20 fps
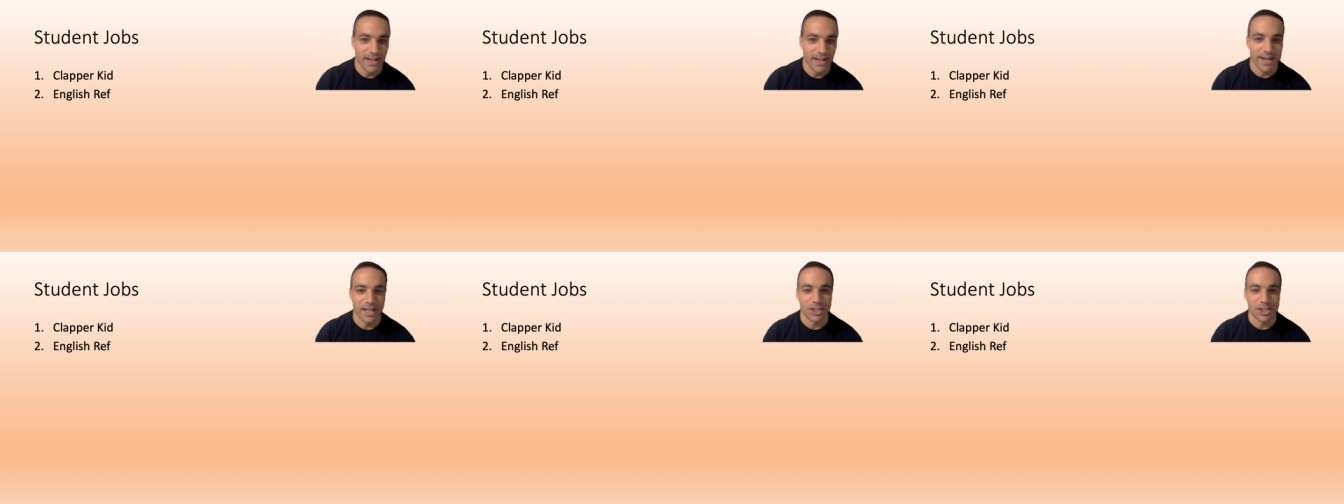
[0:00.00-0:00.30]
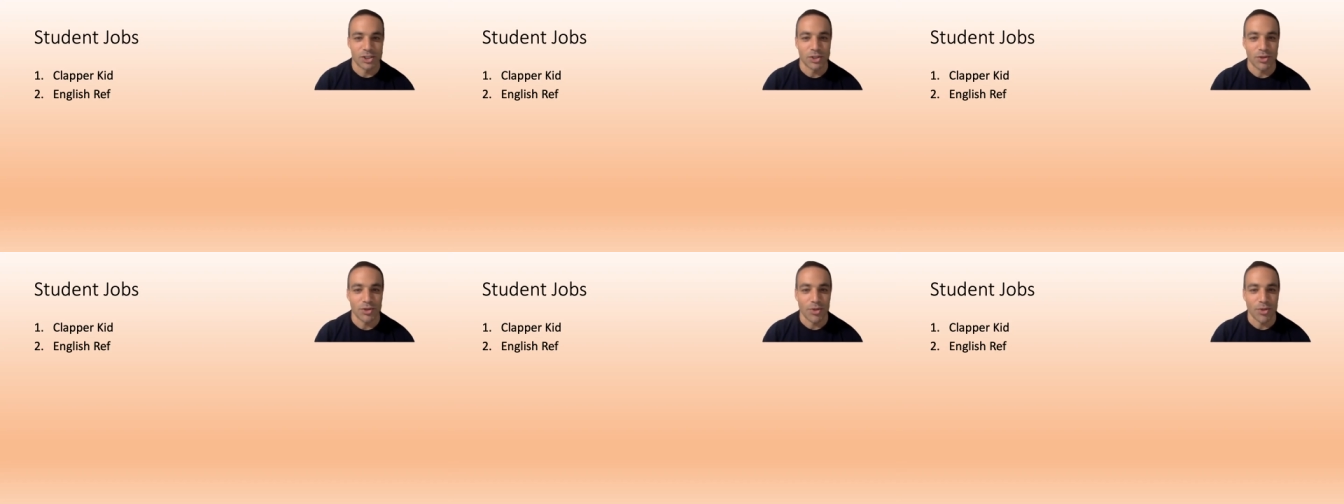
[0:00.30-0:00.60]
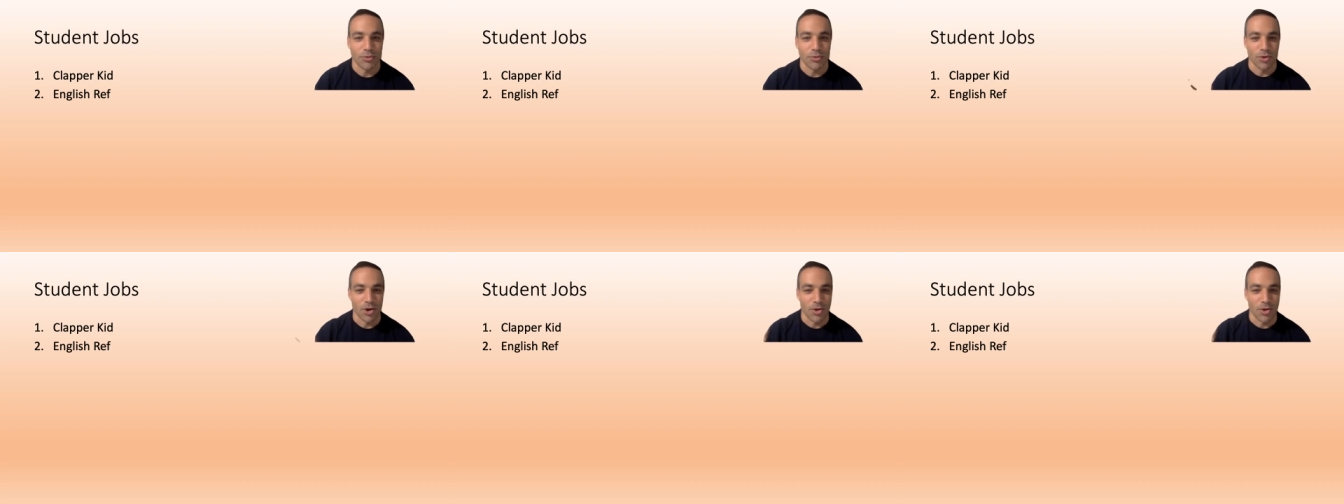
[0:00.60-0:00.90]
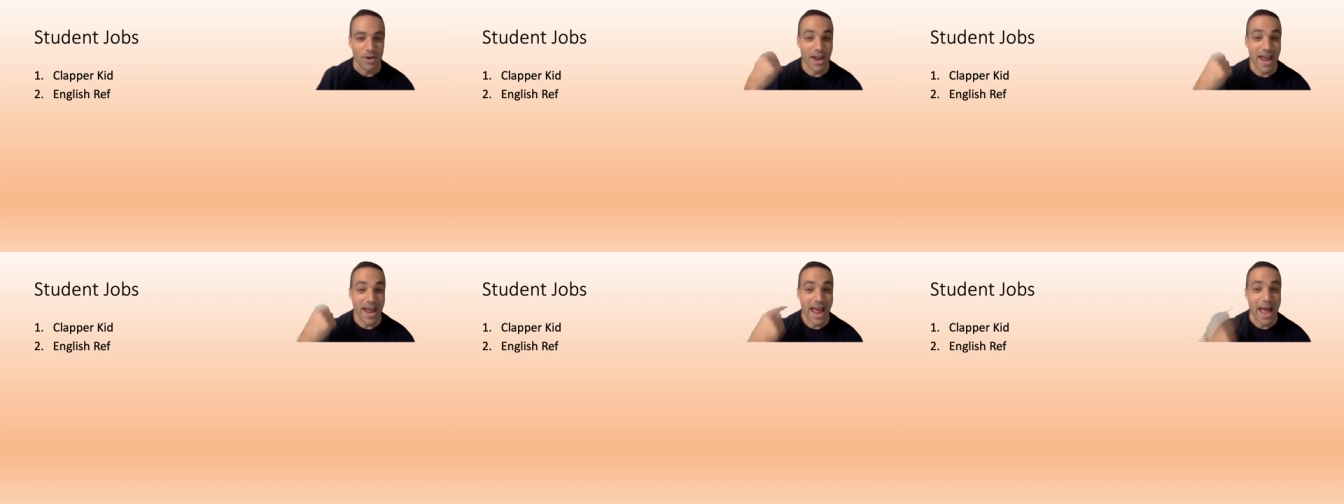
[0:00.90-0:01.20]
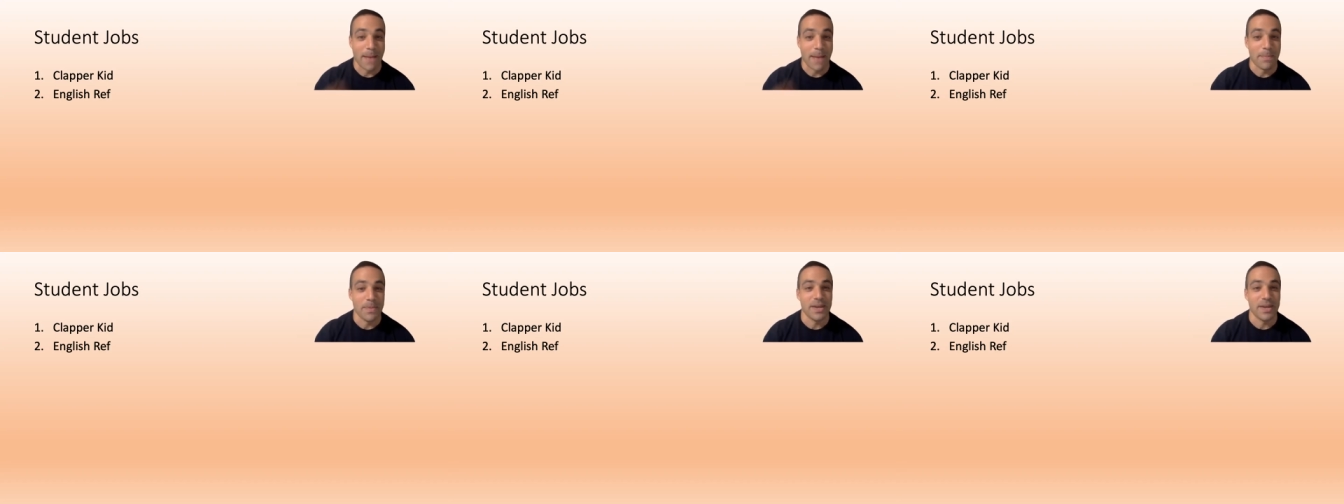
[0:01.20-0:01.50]
gets thrown
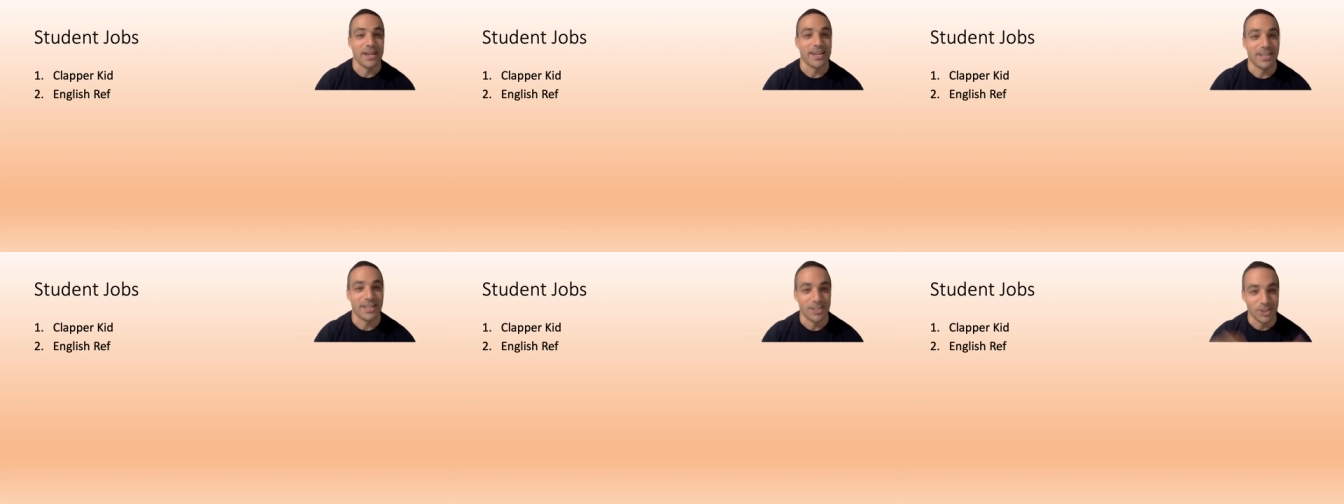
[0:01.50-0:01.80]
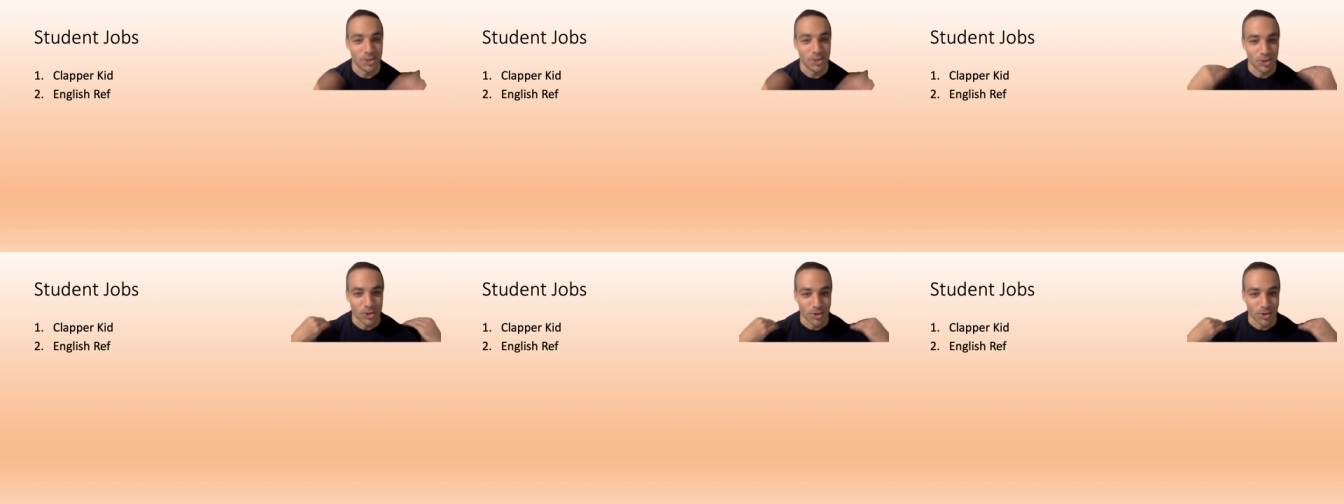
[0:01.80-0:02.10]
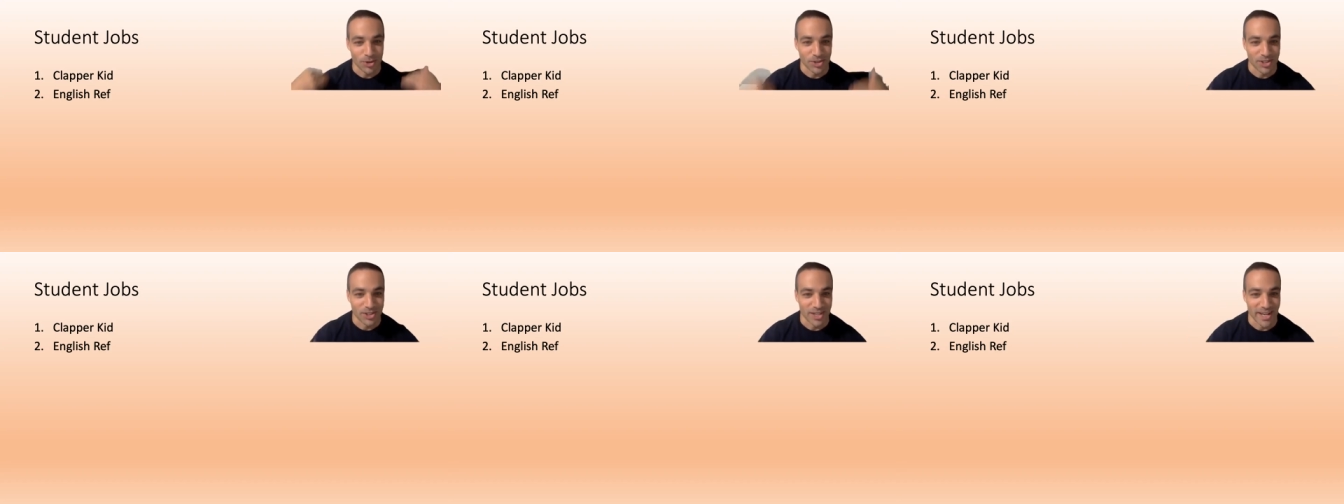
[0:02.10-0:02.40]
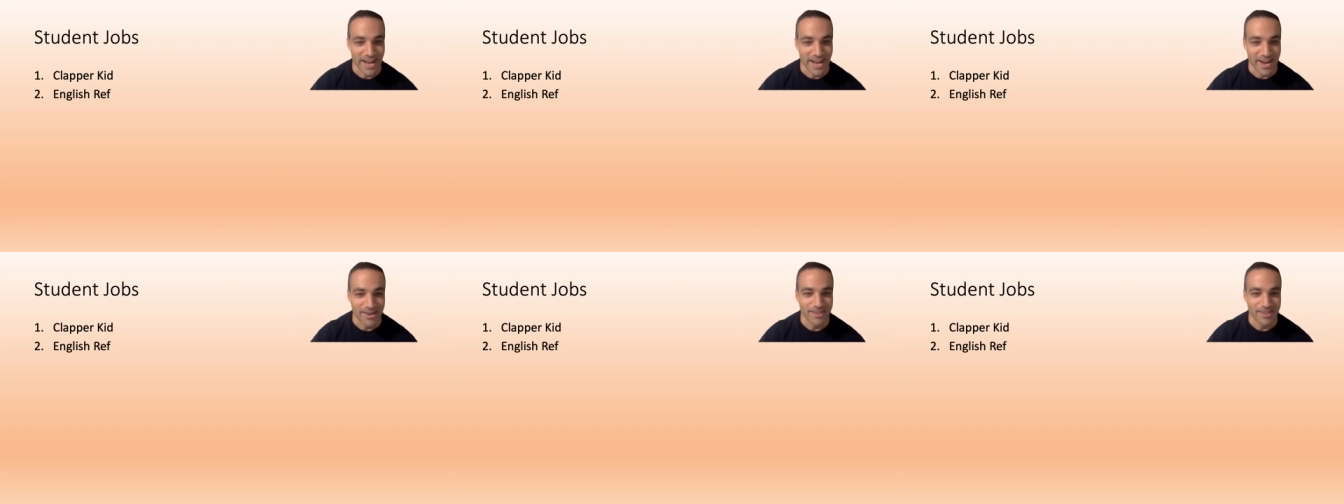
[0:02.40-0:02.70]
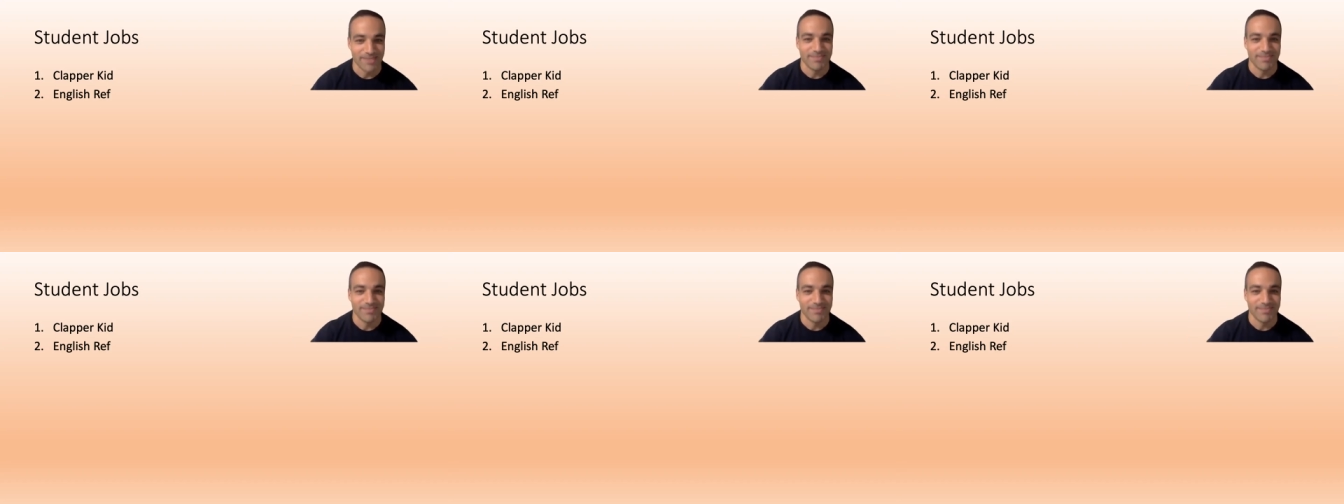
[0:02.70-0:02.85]
at me, shoulders and down.